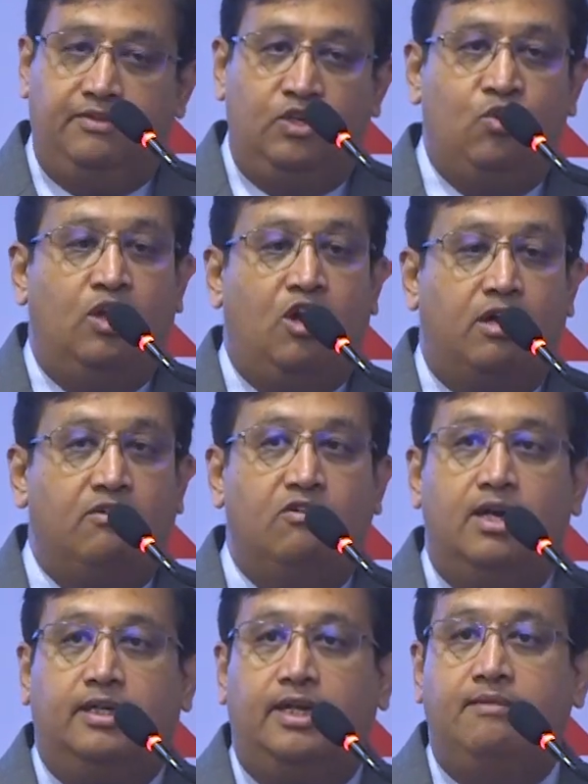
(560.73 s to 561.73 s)
We do a lot of
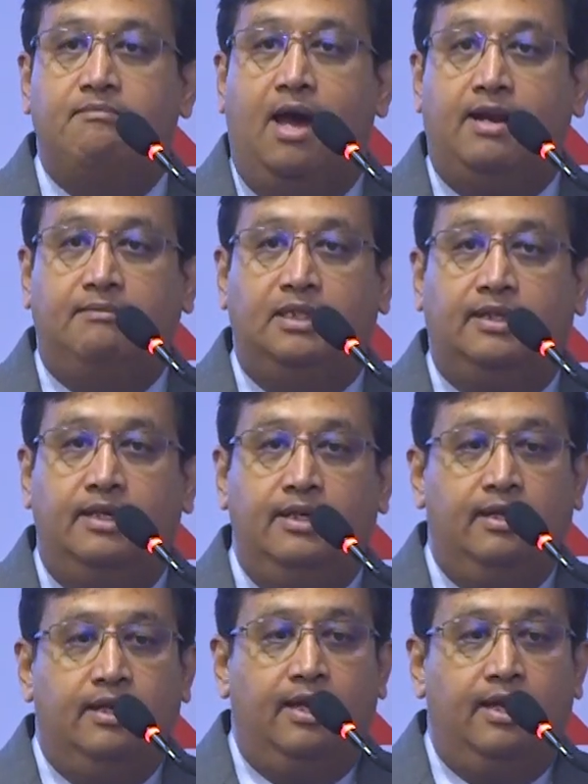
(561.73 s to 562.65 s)
work in Baramati,